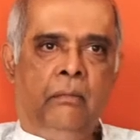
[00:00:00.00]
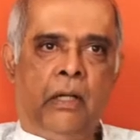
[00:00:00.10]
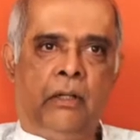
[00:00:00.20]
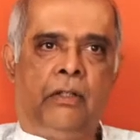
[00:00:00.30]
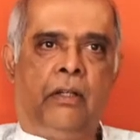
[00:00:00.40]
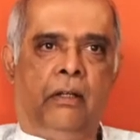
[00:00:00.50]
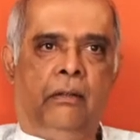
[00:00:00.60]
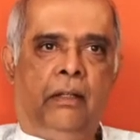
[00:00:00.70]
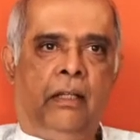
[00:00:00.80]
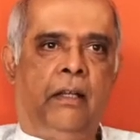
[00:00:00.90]
But
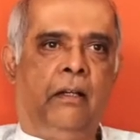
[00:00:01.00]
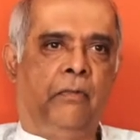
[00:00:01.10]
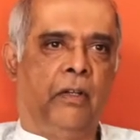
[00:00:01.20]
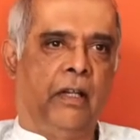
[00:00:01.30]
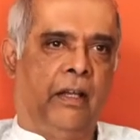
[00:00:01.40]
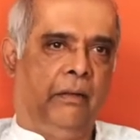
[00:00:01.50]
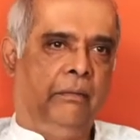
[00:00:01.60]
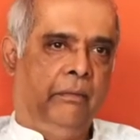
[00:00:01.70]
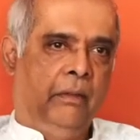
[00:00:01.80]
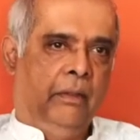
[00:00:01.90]
at the end of the
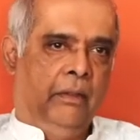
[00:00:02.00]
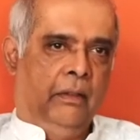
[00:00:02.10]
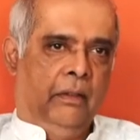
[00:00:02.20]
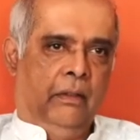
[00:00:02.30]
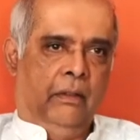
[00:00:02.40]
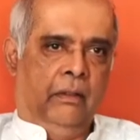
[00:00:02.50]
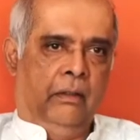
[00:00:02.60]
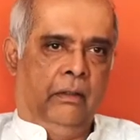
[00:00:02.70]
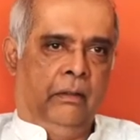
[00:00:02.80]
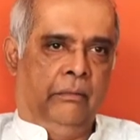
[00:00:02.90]
day,
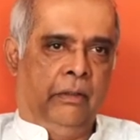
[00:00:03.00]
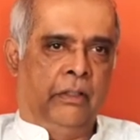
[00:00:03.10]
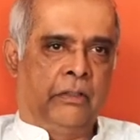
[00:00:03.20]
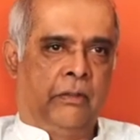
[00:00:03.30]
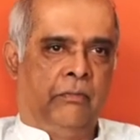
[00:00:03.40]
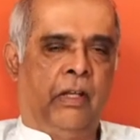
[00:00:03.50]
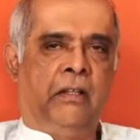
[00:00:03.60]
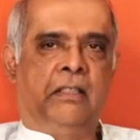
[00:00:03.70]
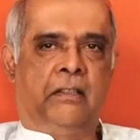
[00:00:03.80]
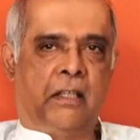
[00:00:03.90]
it is a
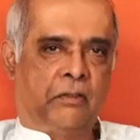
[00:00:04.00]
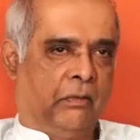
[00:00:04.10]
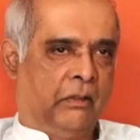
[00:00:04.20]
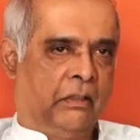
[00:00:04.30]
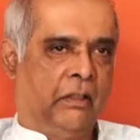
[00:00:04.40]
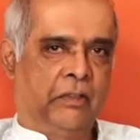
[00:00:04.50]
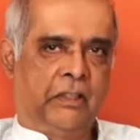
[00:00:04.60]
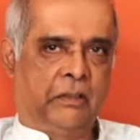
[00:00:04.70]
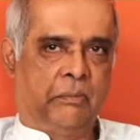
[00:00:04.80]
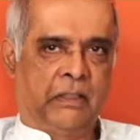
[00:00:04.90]
very successful
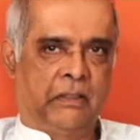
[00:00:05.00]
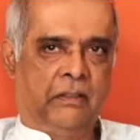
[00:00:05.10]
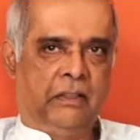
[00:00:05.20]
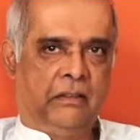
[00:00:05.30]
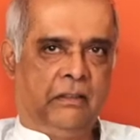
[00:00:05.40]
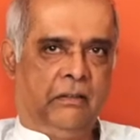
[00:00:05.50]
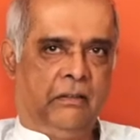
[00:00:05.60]
services business.